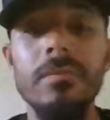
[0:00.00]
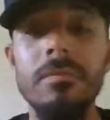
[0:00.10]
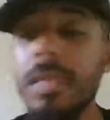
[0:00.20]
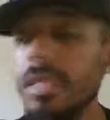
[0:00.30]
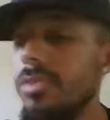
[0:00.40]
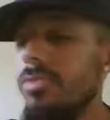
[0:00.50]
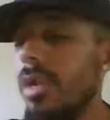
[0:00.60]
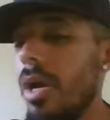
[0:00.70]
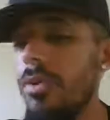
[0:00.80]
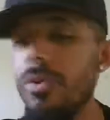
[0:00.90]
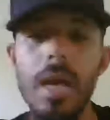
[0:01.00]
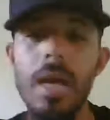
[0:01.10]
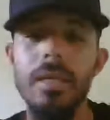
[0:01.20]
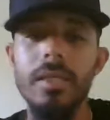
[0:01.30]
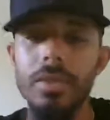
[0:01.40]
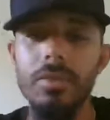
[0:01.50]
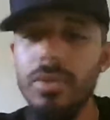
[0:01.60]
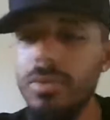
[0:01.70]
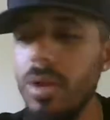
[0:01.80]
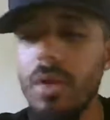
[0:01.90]
Because you're not
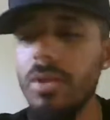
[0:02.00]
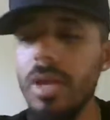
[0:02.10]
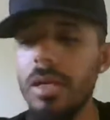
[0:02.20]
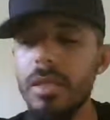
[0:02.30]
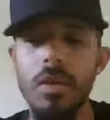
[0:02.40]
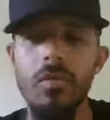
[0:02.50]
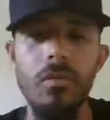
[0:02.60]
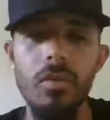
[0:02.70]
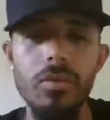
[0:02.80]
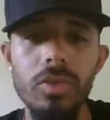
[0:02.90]
gonna go 4.